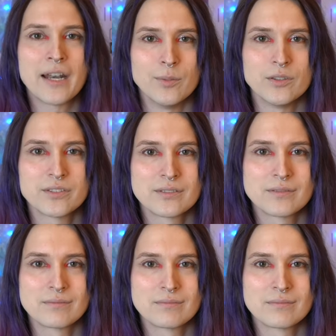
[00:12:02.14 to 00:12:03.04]
Edibles.
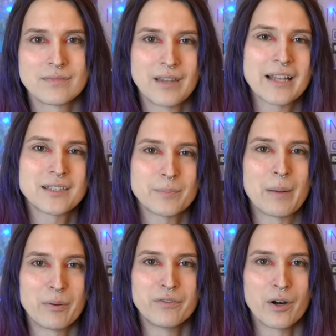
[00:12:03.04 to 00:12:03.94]
That's
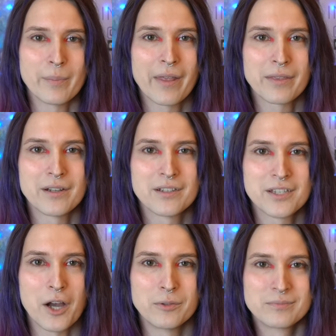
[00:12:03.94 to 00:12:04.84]
my preferred method.
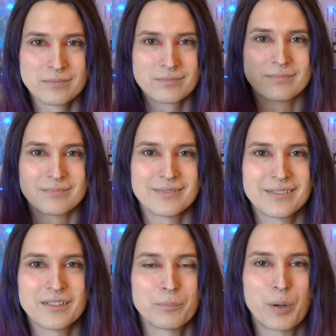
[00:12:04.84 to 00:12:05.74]
So,
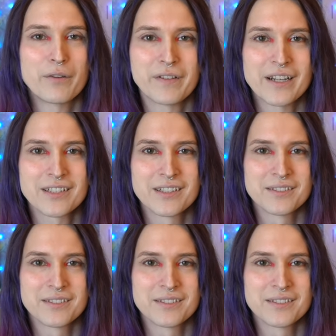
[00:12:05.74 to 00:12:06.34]
perfect.